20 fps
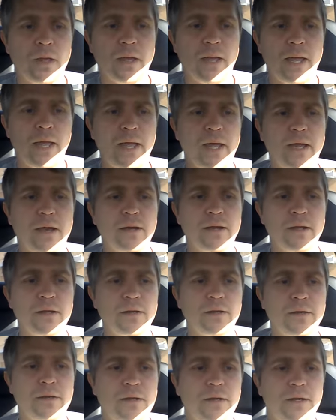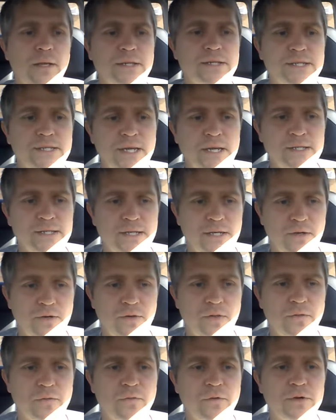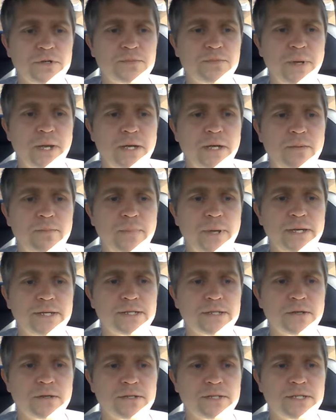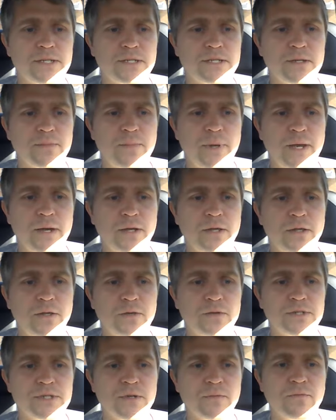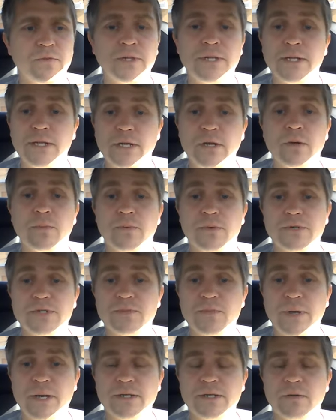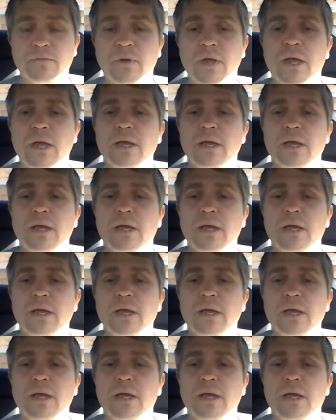and it says here the first painting based on systematic use of linear perspective.